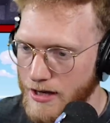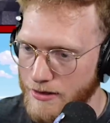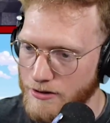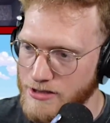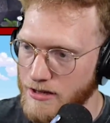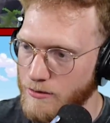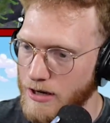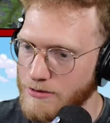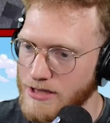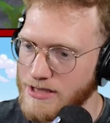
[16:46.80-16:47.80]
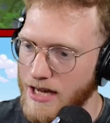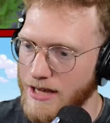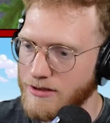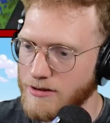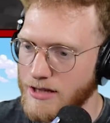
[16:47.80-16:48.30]
yeah, there's the other one. I was gonna say I
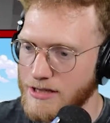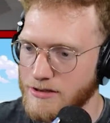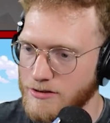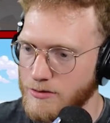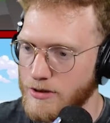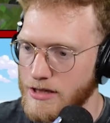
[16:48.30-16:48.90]
thought that I saw two of